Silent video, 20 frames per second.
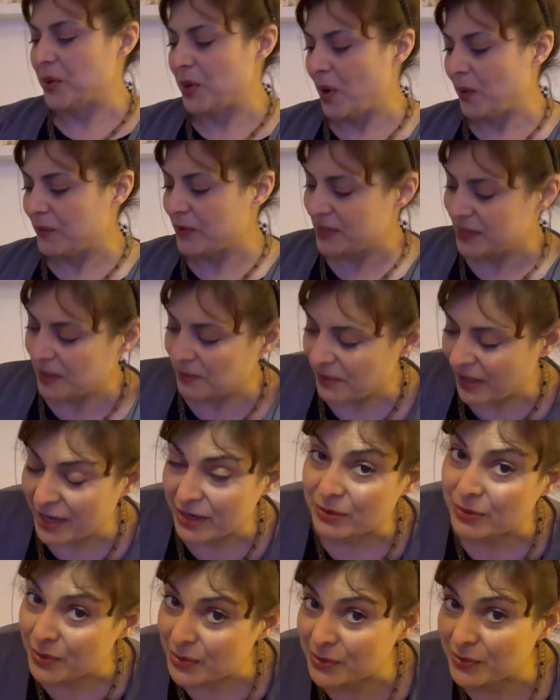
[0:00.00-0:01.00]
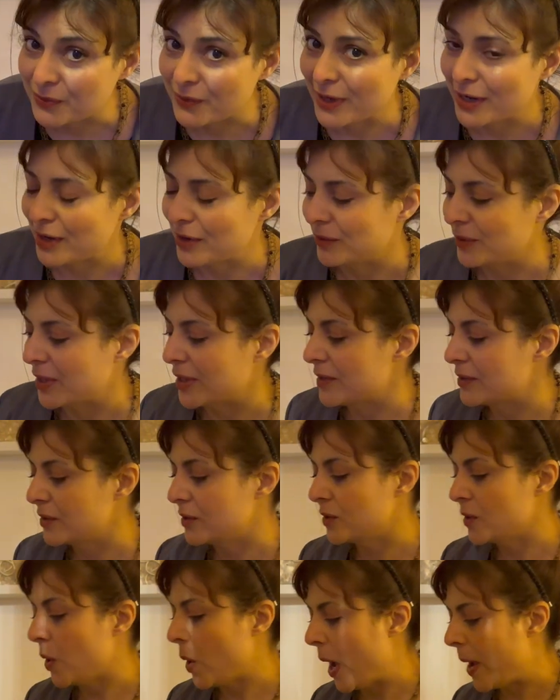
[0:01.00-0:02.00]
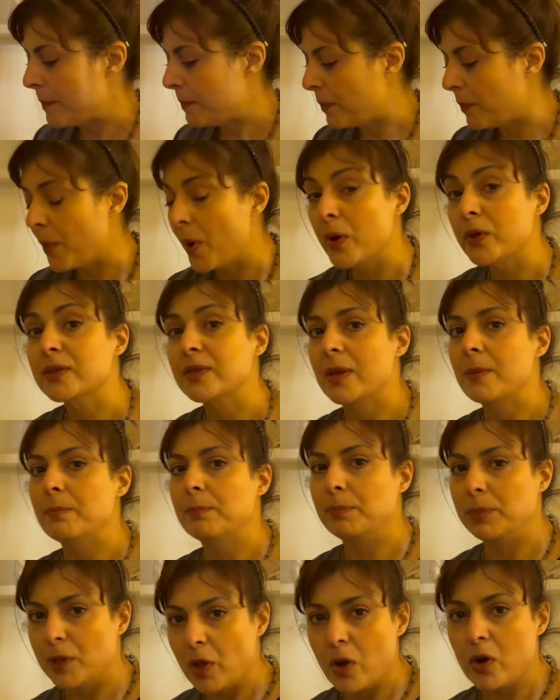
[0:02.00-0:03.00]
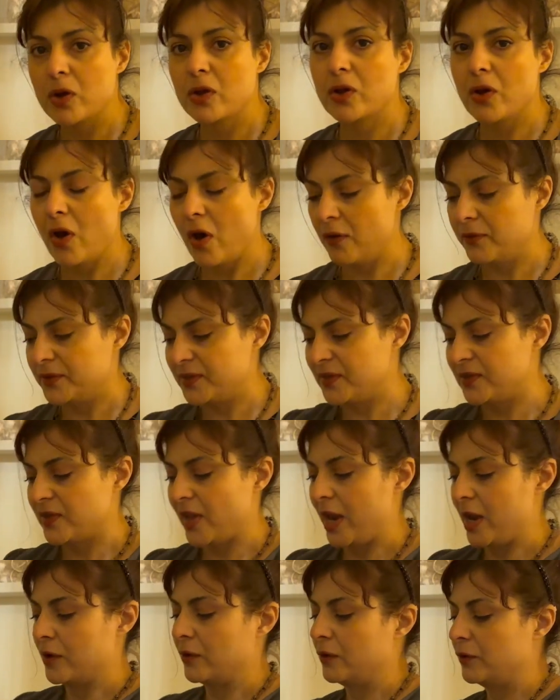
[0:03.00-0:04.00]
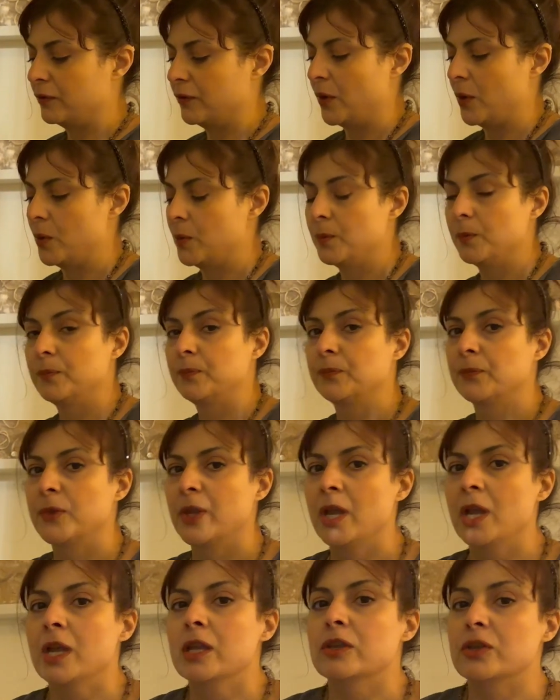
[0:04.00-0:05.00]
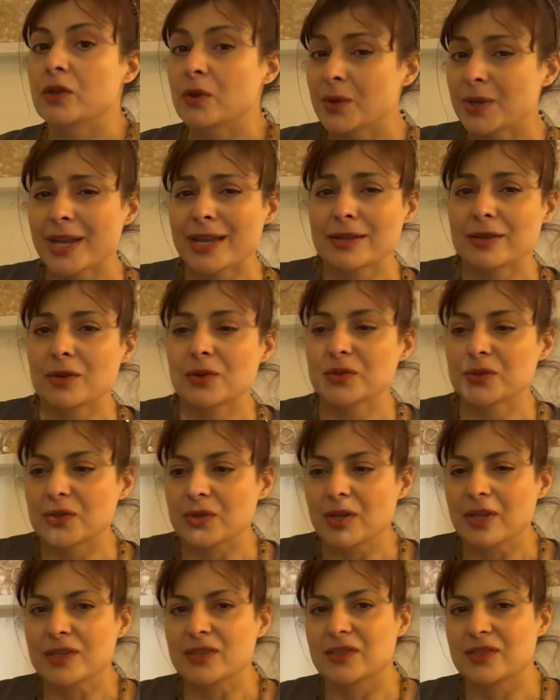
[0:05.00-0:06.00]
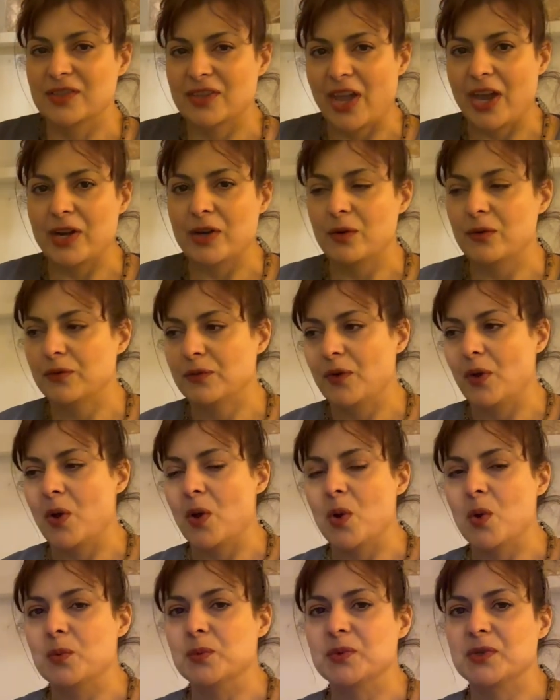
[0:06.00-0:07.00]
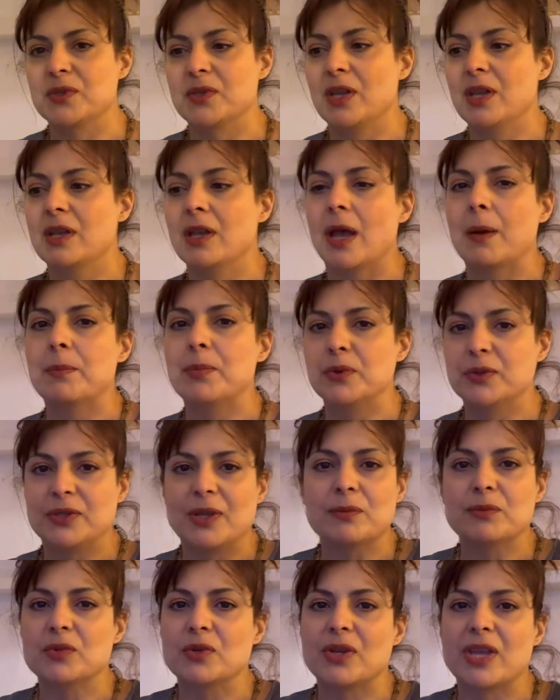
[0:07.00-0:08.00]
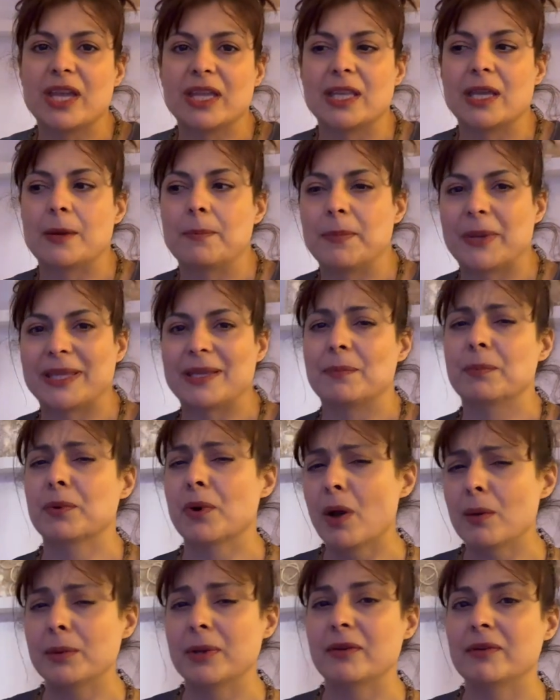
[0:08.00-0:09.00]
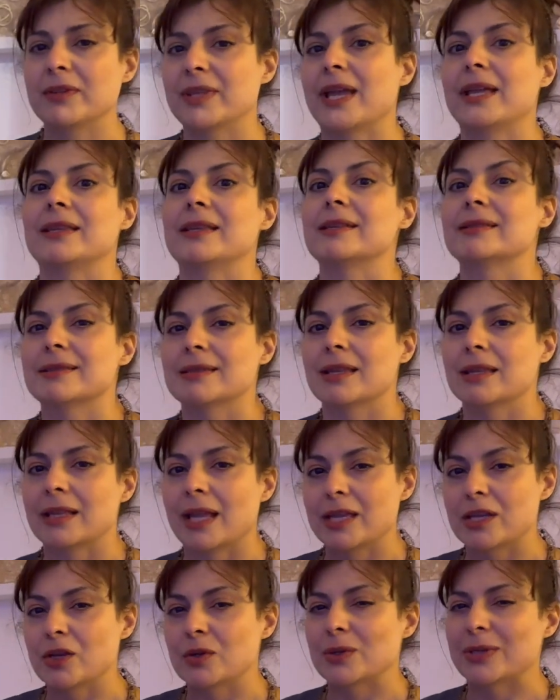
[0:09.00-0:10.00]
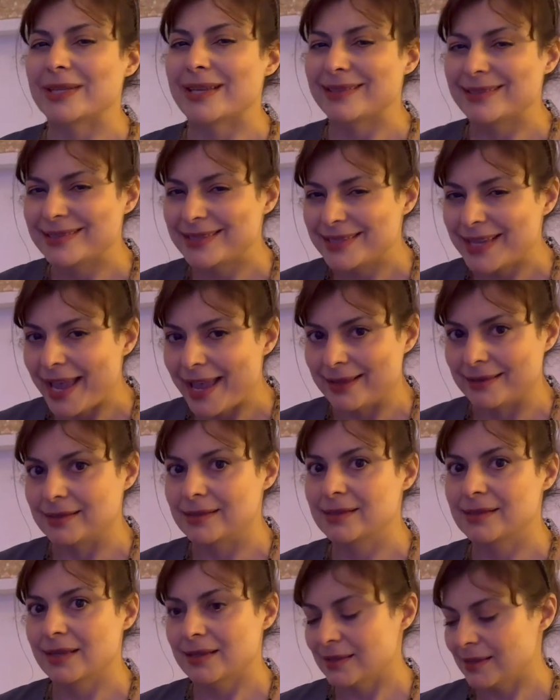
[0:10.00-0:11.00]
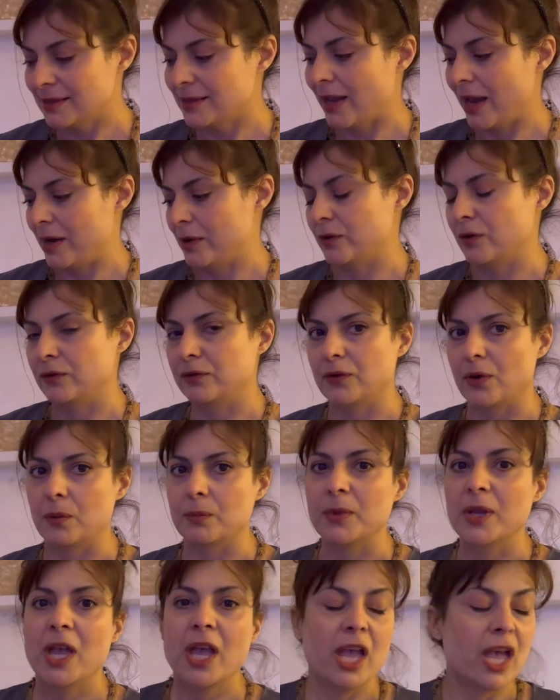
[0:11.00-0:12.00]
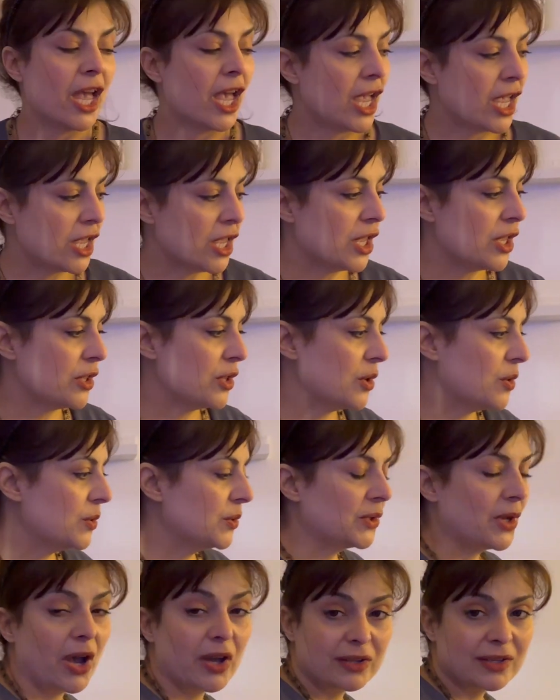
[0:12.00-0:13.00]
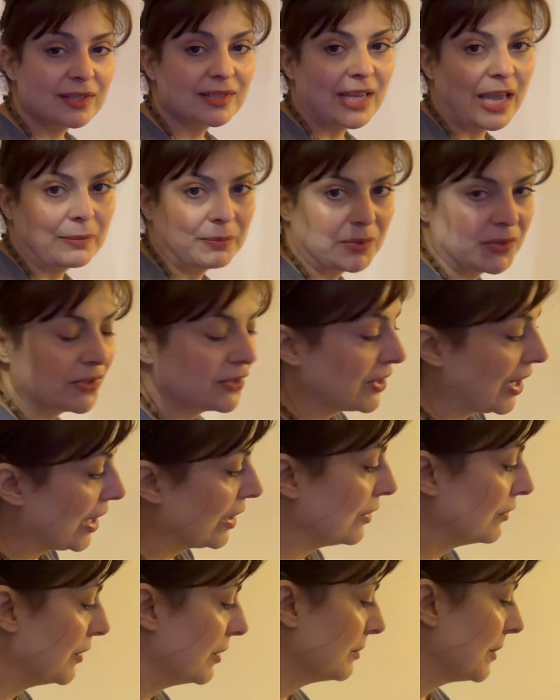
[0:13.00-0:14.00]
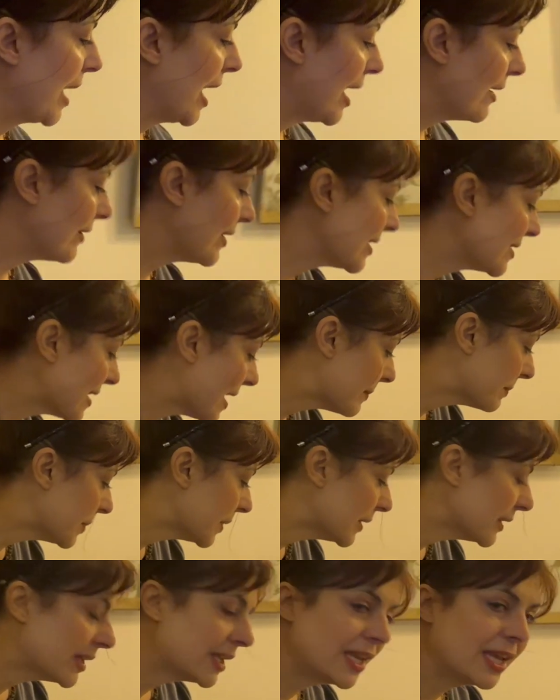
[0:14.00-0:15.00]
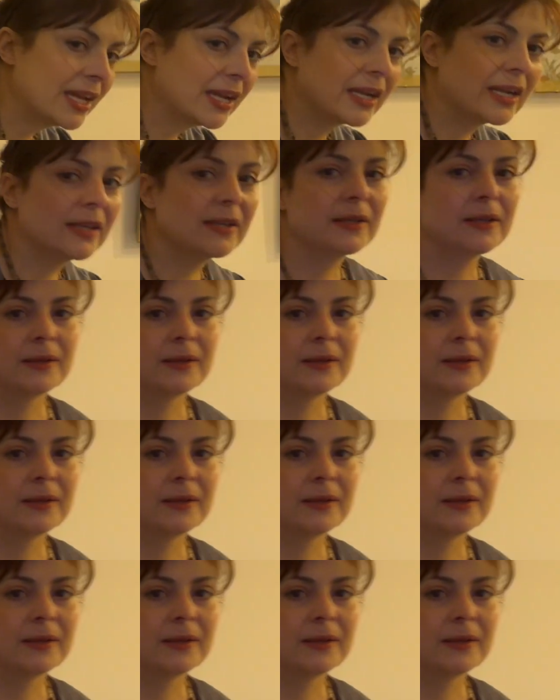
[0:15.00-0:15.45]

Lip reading: obviously, but it looks very real. So I bought a block of styrofoam. You can use styrofoams and put them together, but the problem with that is that you need a dense styrofoam. And you use other type of styrofoam. I have an example here.